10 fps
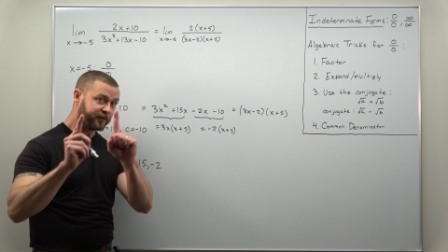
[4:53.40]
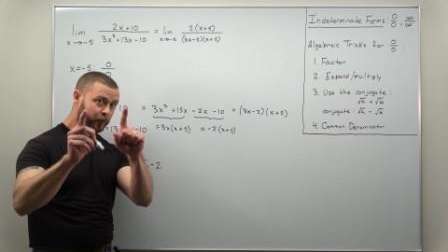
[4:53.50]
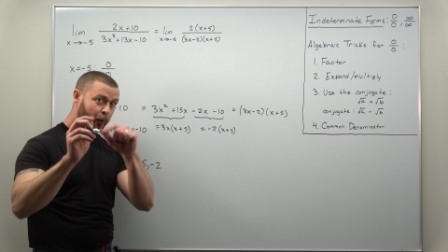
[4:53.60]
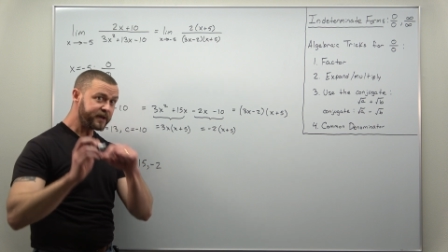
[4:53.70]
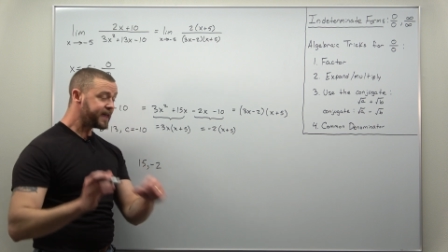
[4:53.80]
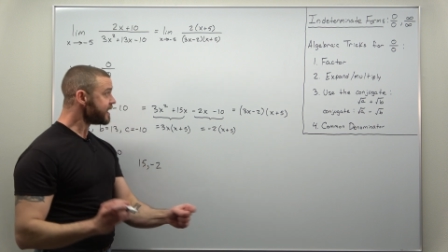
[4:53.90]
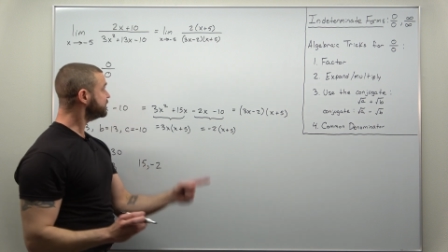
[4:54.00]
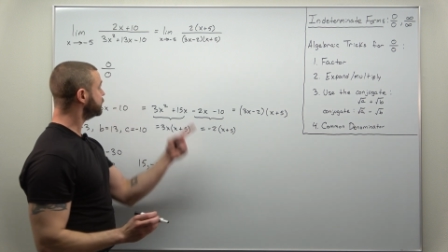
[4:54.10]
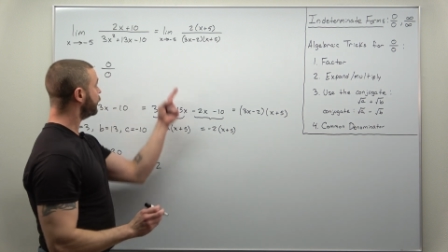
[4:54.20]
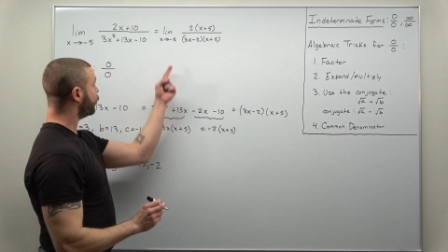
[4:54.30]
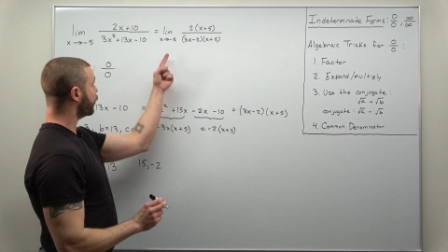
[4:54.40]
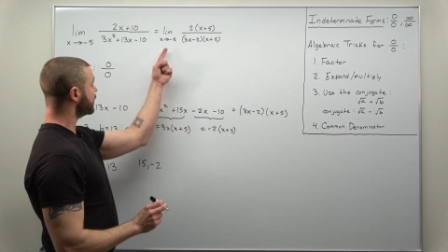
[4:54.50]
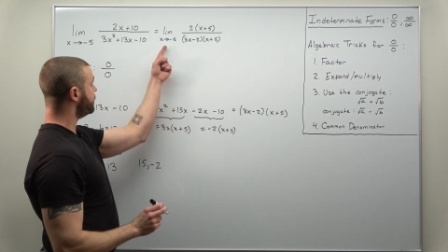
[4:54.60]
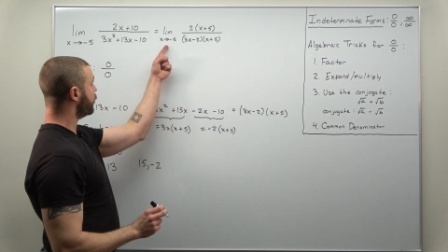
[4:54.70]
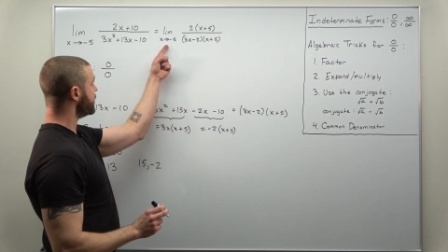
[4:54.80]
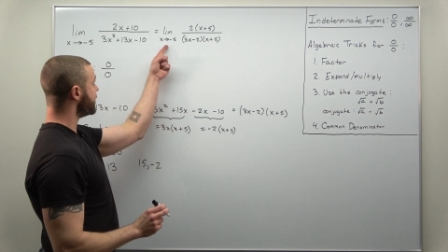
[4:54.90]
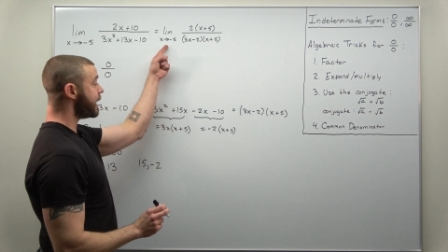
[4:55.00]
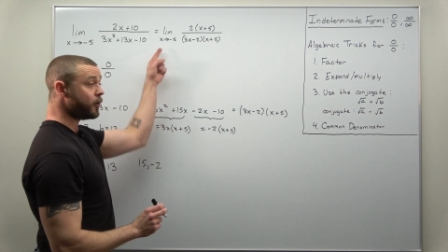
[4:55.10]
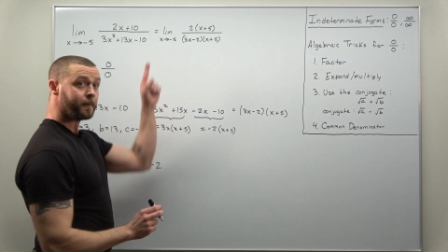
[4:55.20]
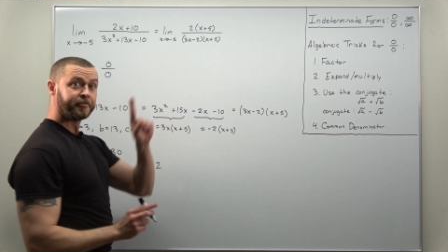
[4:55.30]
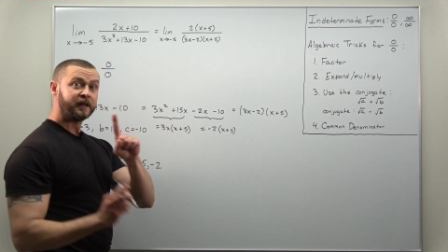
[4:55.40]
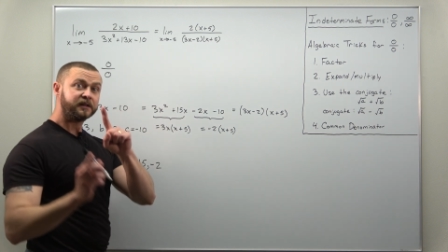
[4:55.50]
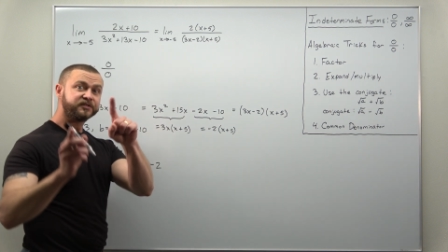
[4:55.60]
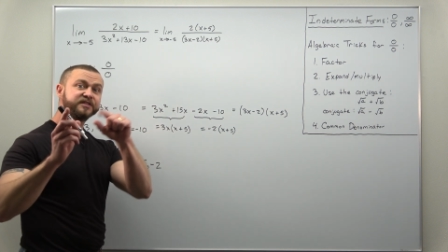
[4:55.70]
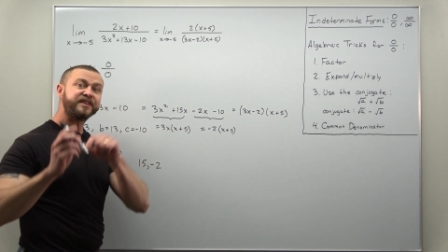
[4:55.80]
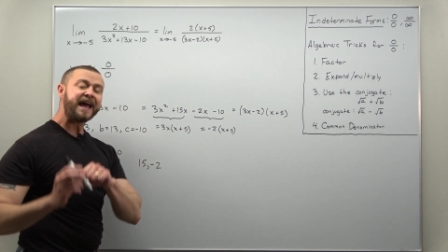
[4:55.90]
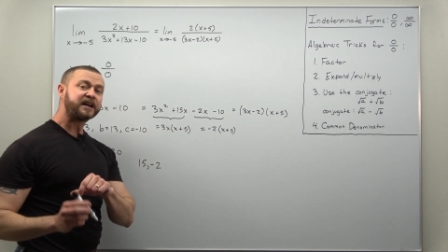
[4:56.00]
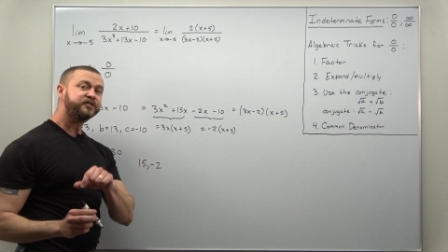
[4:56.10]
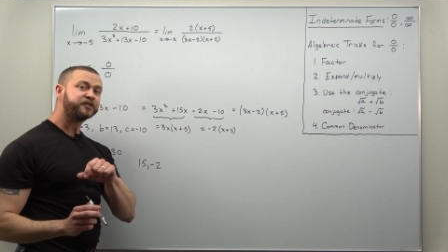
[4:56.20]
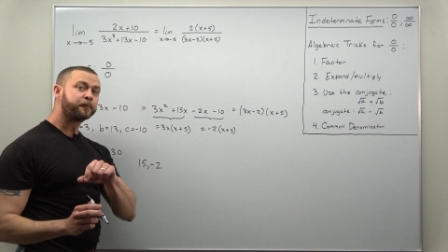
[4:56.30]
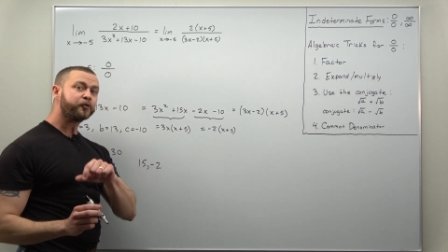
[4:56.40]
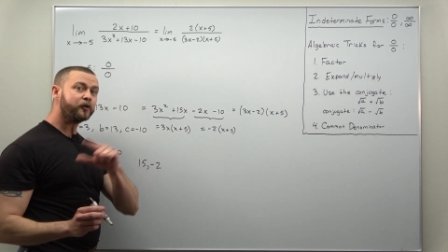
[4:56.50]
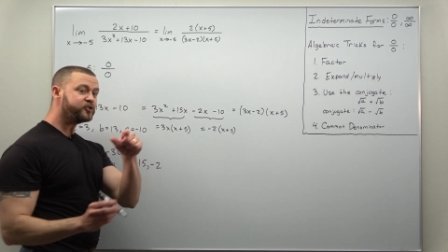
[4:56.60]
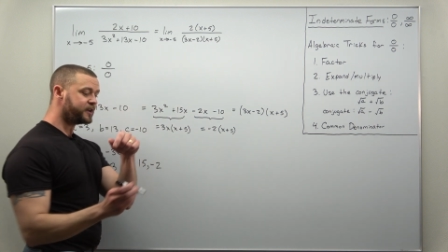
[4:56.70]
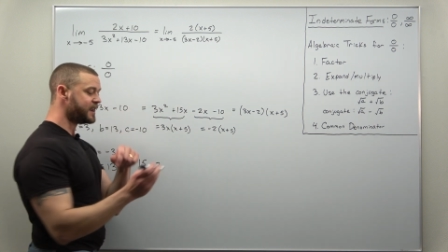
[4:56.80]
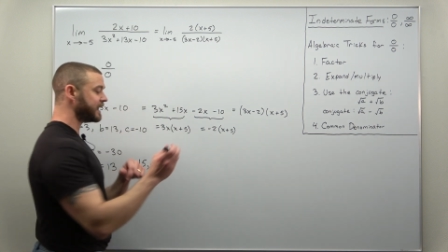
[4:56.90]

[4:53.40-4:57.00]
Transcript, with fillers: before we cancel, worth pointing out, since x is approaching